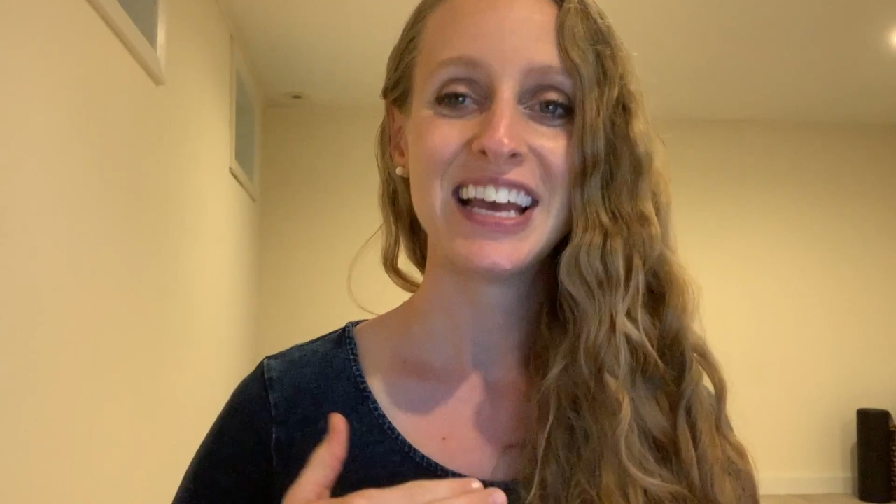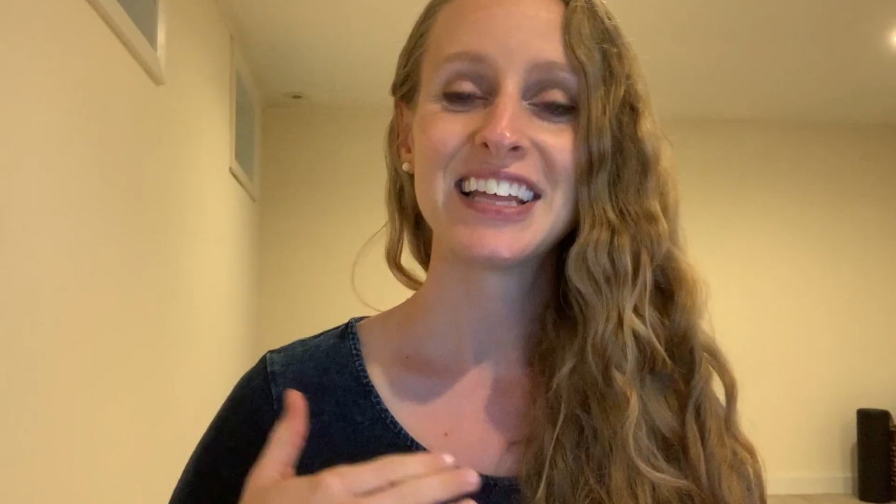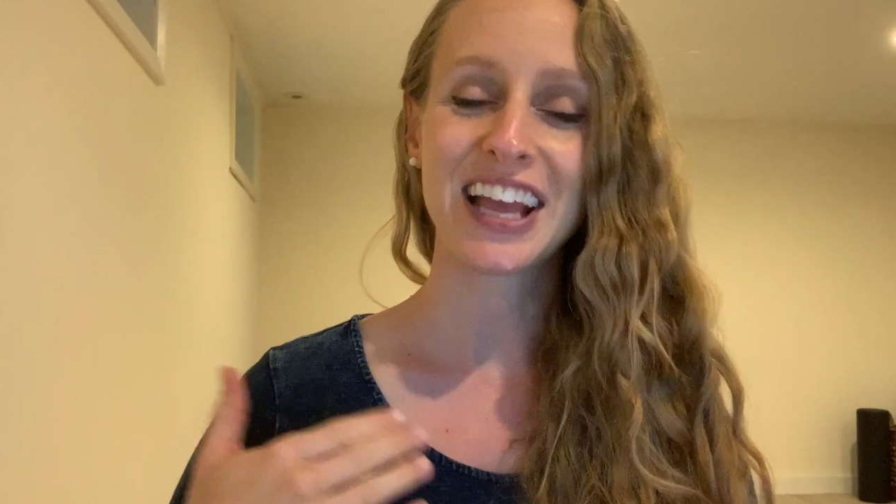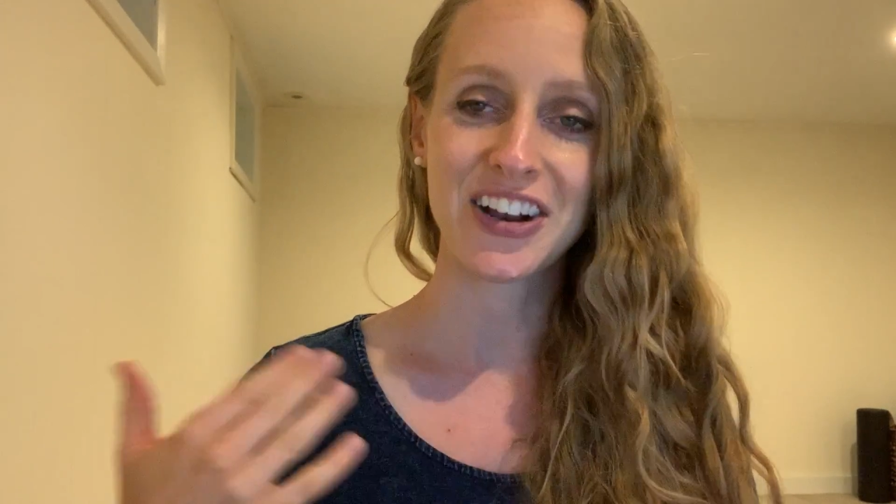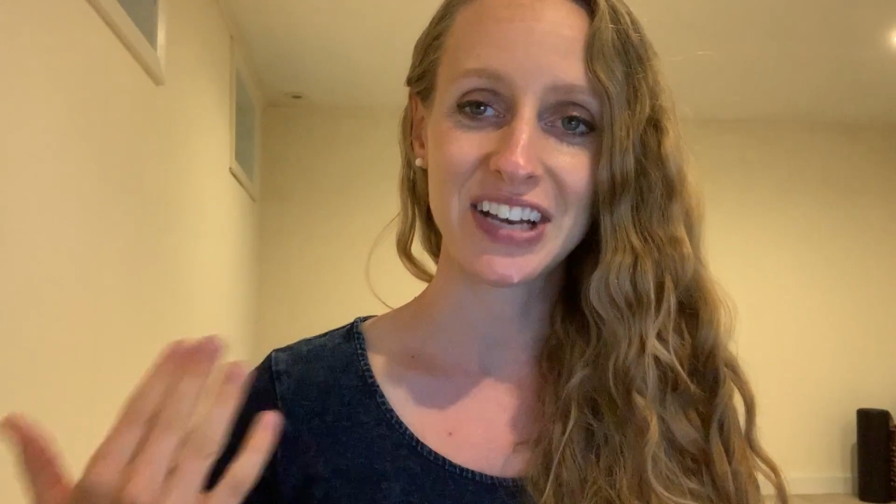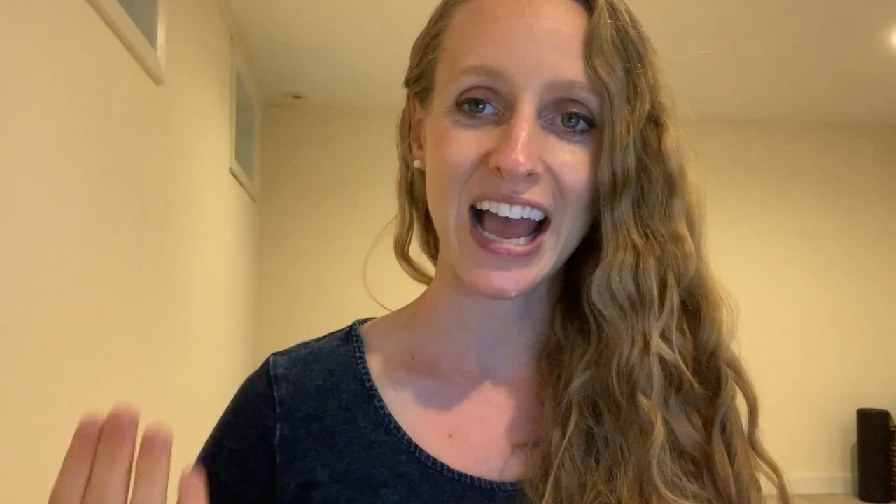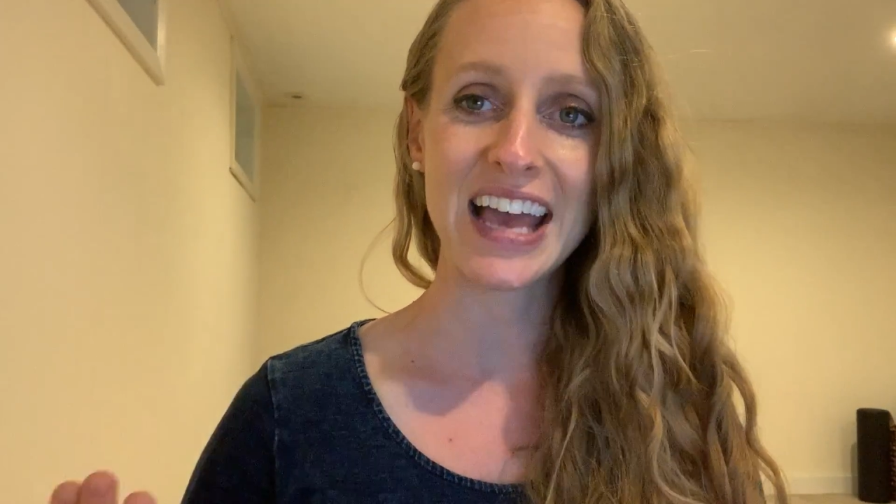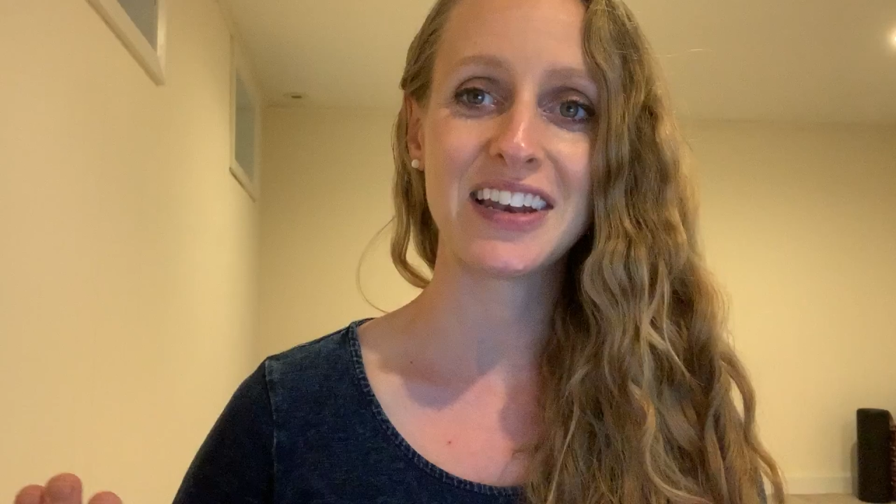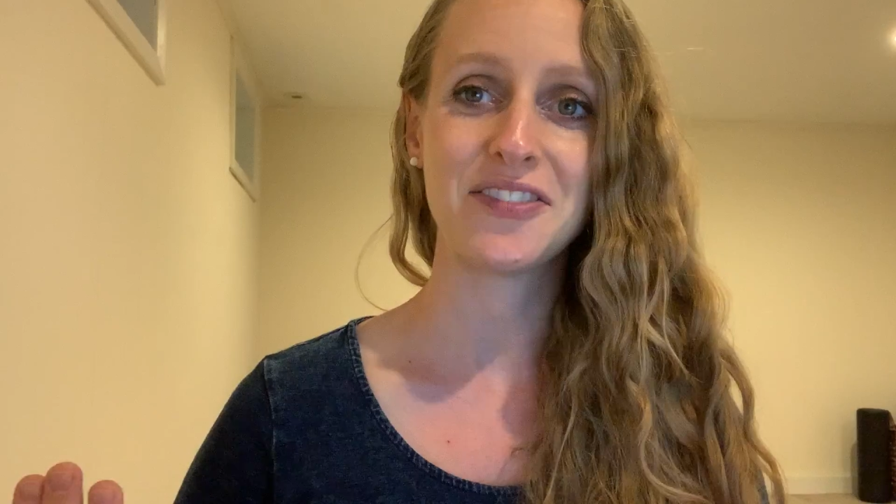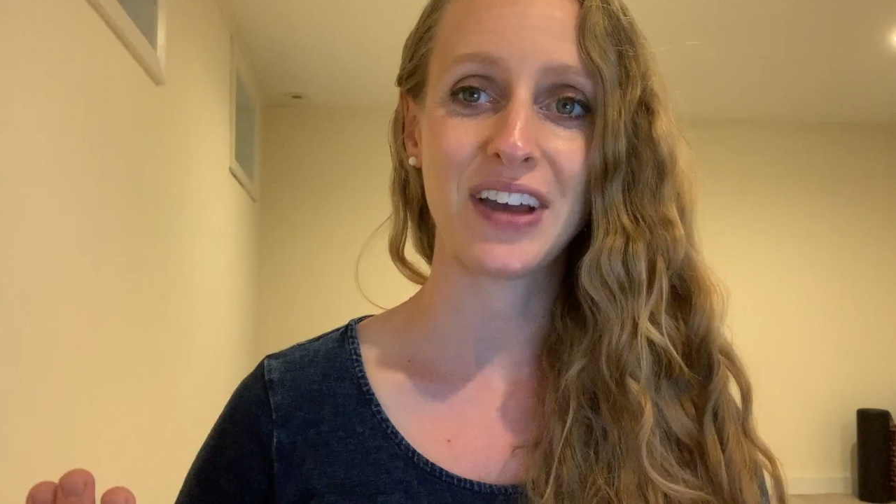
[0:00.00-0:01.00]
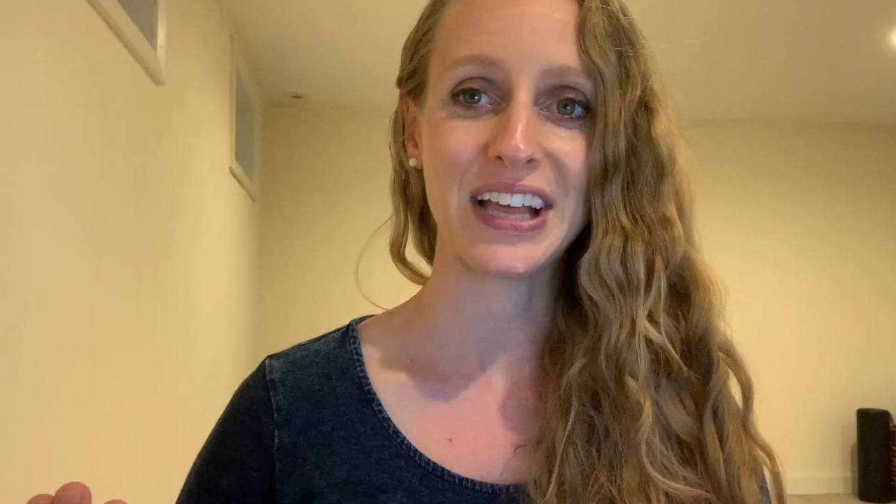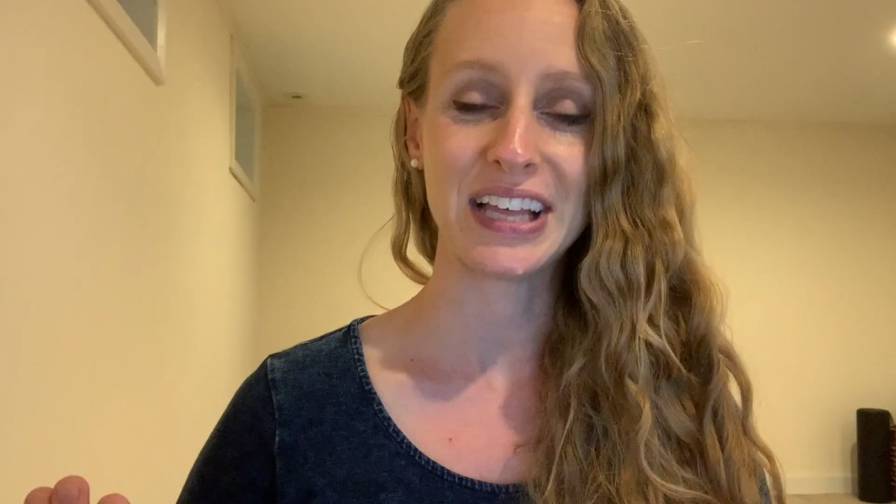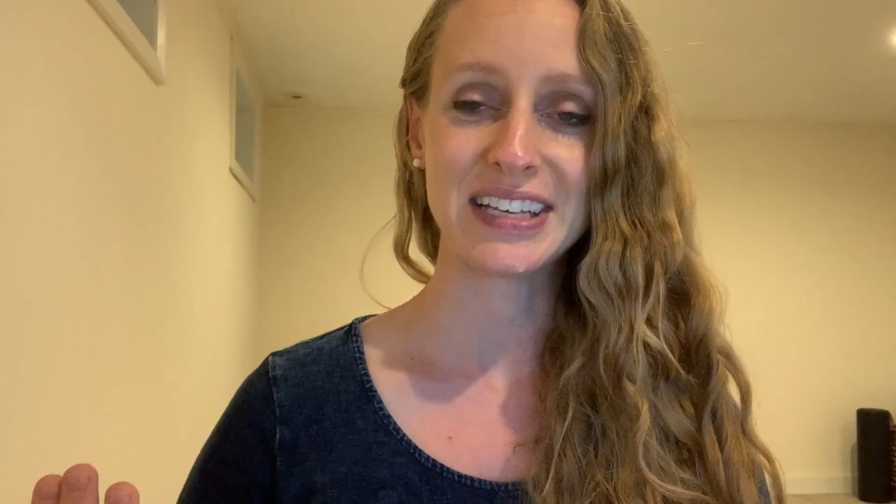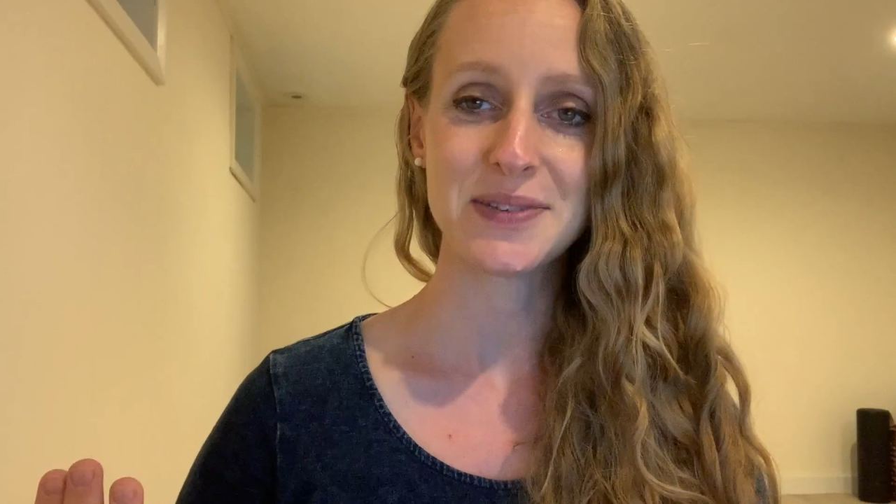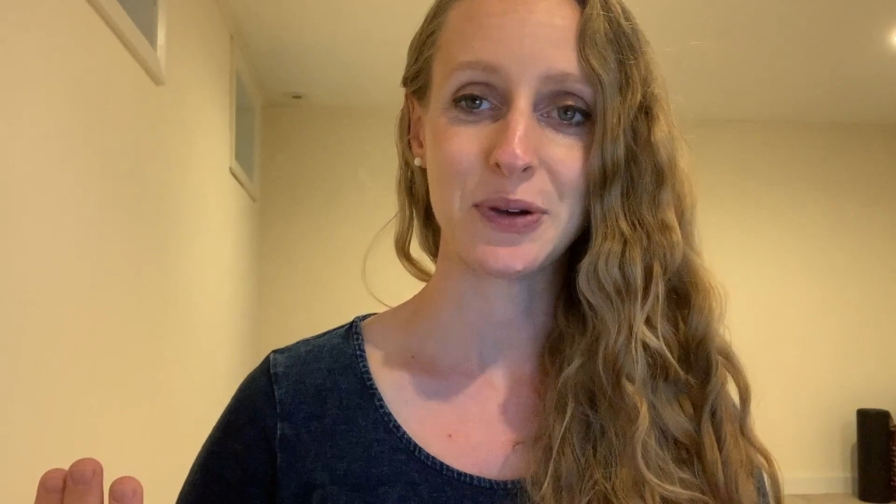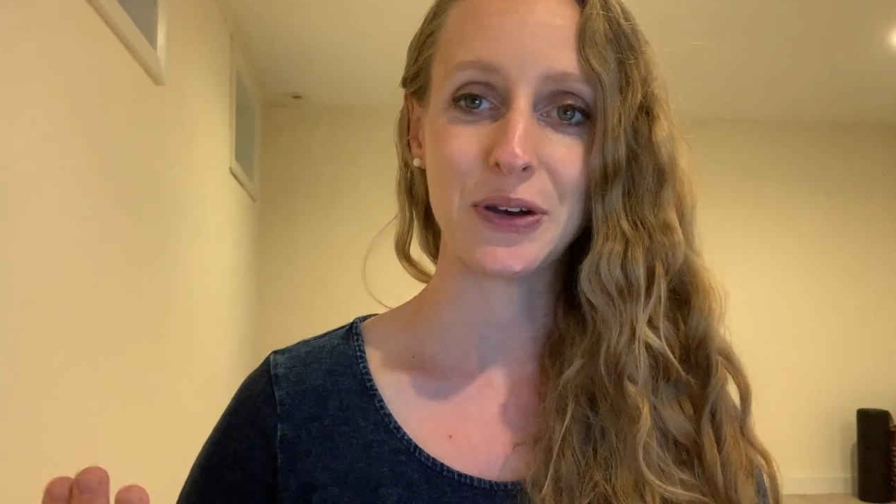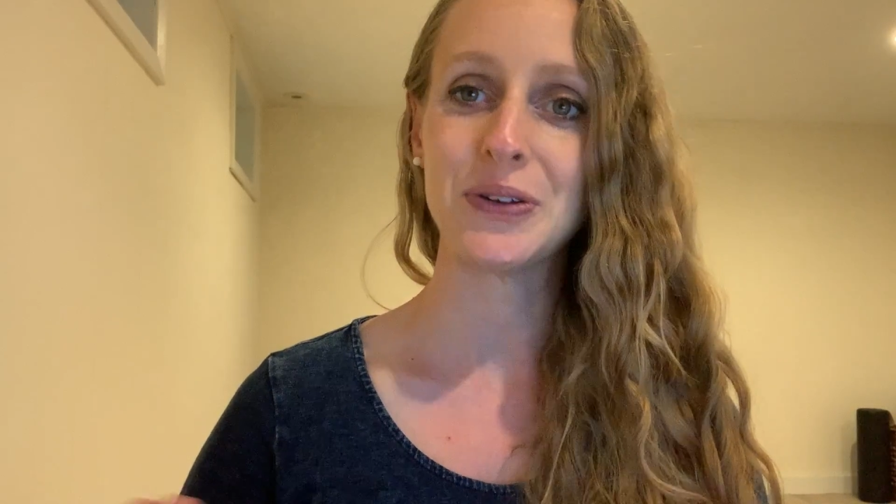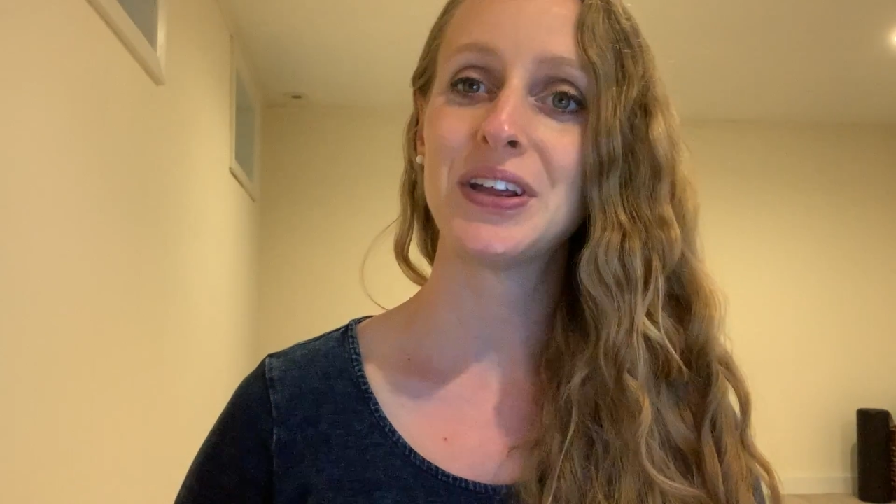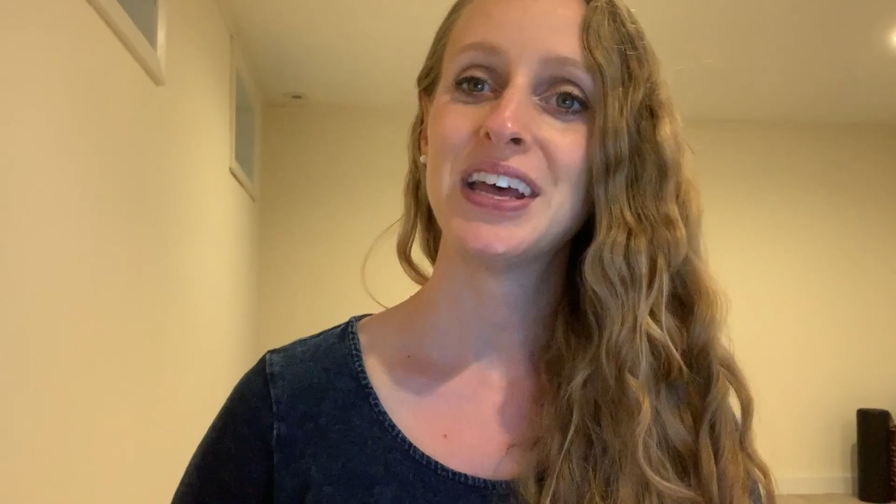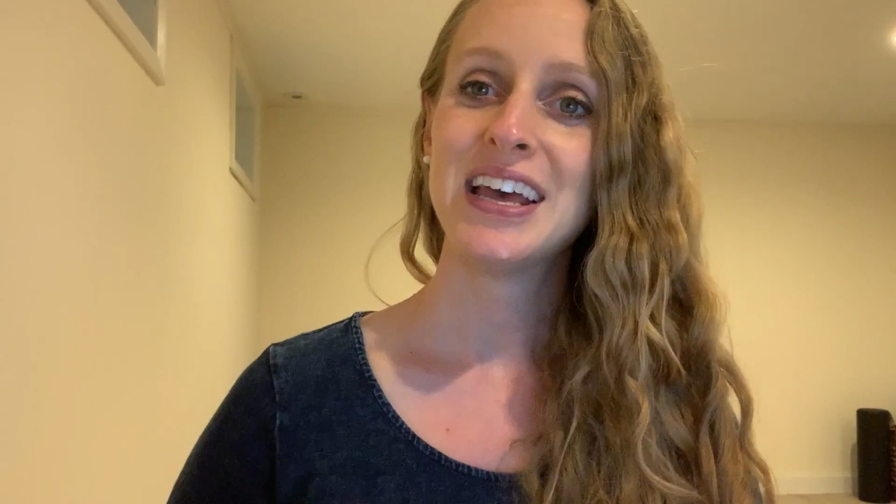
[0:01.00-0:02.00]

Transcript: They are not in a fat loss mode.